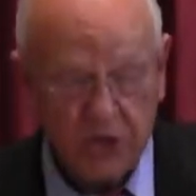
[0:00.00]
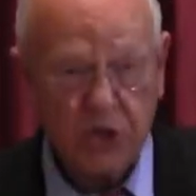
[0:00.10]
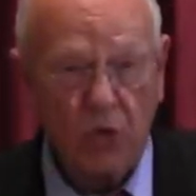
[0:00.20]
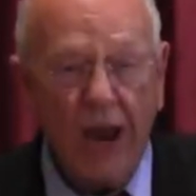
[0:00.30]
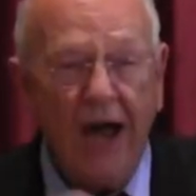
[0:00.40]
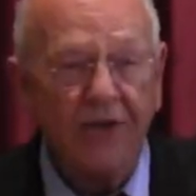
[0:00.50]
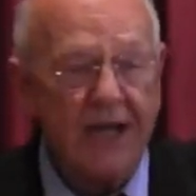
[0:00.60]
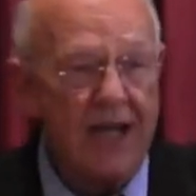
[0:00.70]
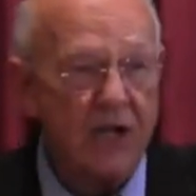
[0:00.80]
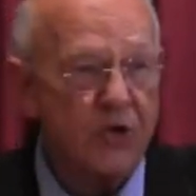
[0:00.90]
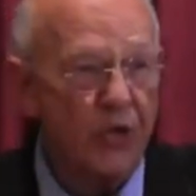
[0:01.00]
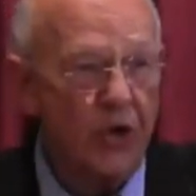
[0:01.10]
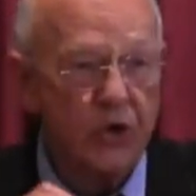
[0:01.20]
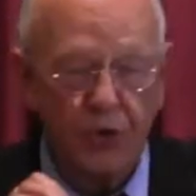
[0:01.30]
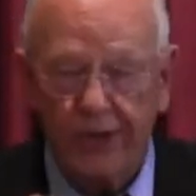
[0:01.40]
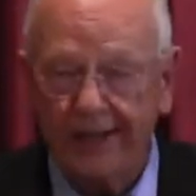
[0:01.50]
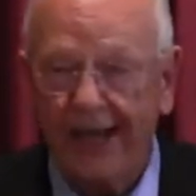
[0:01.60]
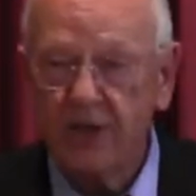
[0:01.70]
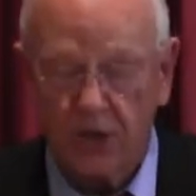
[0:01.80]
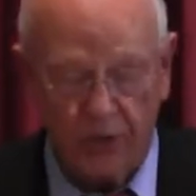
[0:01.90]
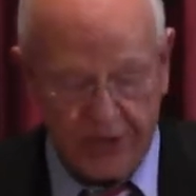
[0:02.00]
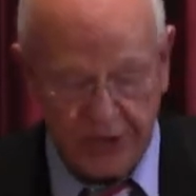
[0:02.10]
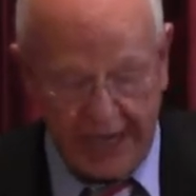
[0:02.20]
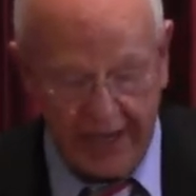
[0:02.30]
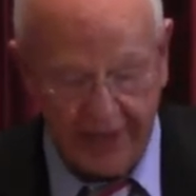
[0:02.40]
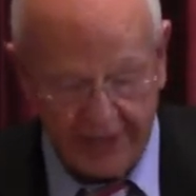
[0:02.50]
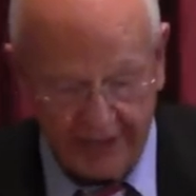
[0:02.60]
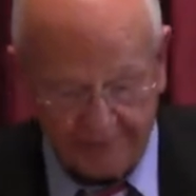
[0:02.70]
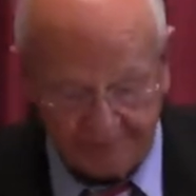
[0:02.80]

surround us through those three gates on the south.